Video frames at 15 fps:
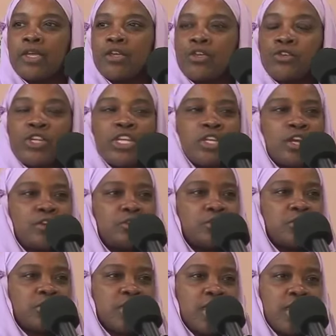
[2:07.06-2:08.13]
You didn't
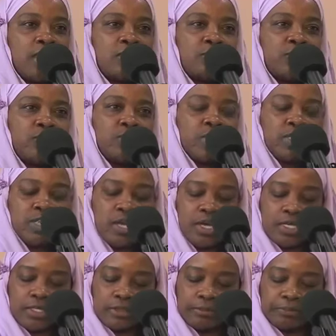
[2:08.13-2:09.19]
understand what you had done.